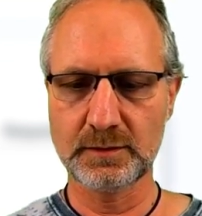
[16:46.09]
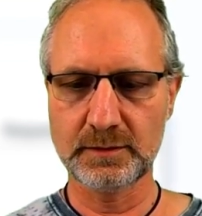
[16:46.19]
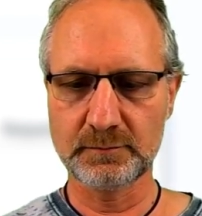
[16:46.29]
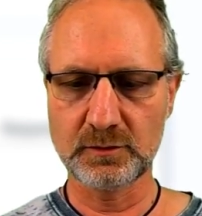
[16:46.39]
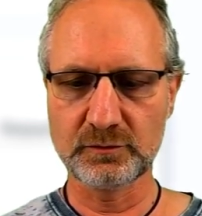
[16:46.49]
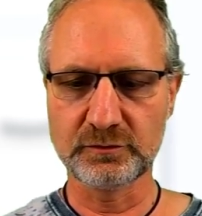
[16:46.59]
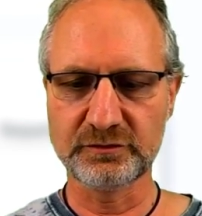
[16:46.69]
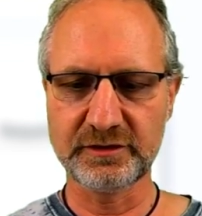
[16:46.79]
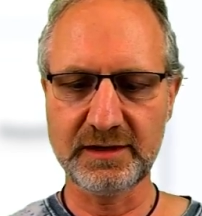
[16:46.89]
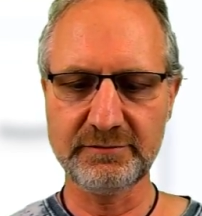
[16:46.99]
And I'm going to
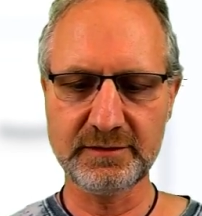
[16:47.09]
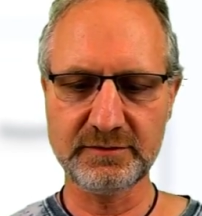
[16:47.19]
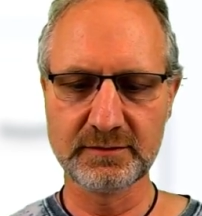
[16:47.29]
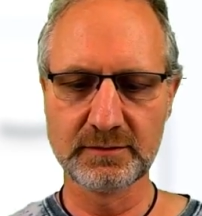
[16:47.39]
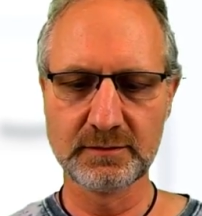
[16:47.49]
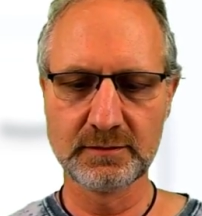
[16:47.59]
save it.